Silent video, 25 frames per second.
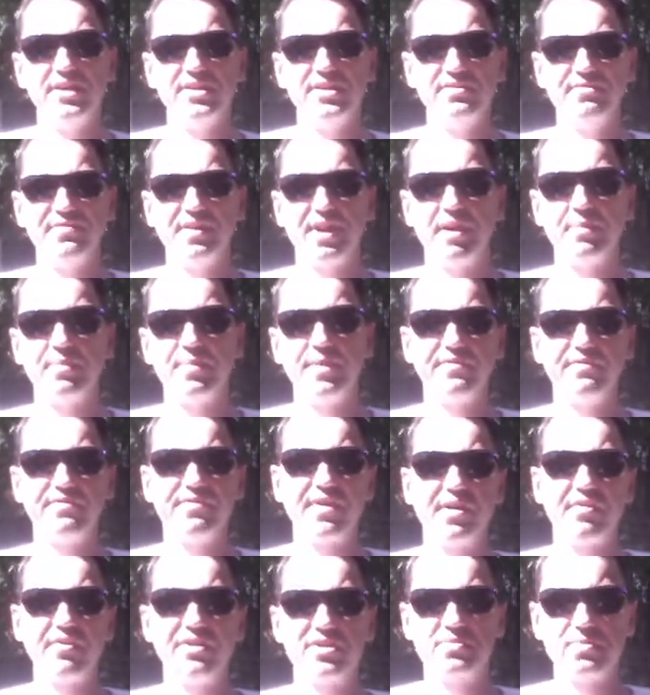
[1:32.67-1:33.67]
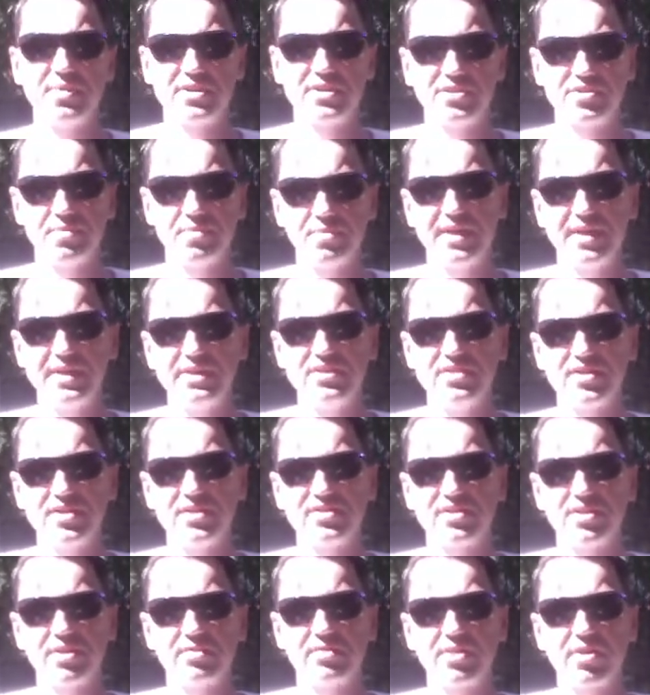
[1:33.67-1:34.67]
developing various bits and
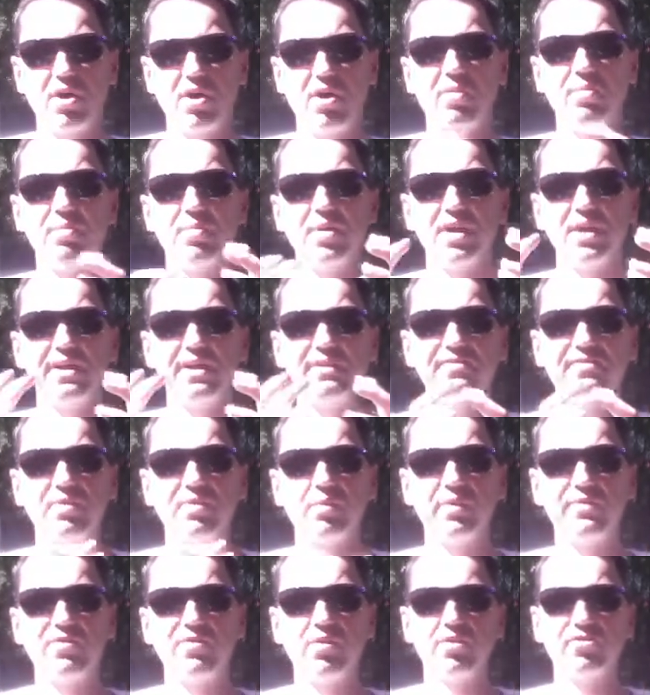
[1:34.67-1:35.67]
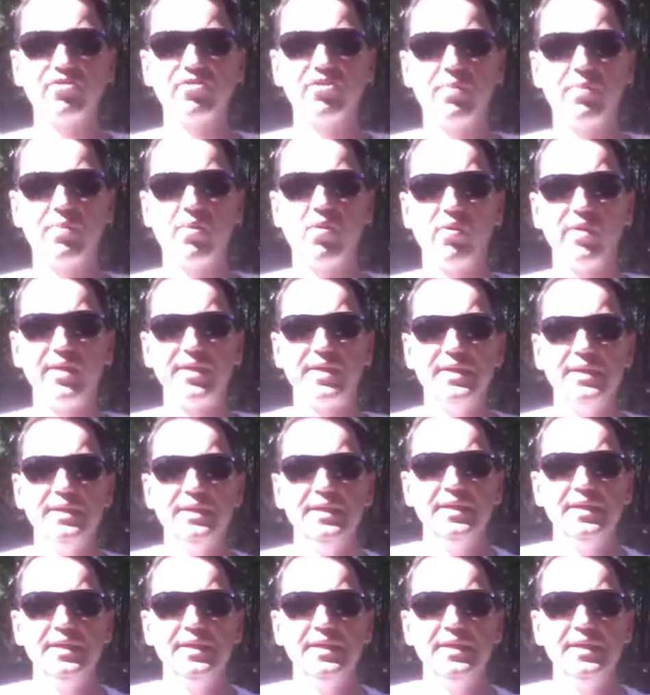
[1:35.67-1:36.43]
pieces, and can't believe that we've got to the point.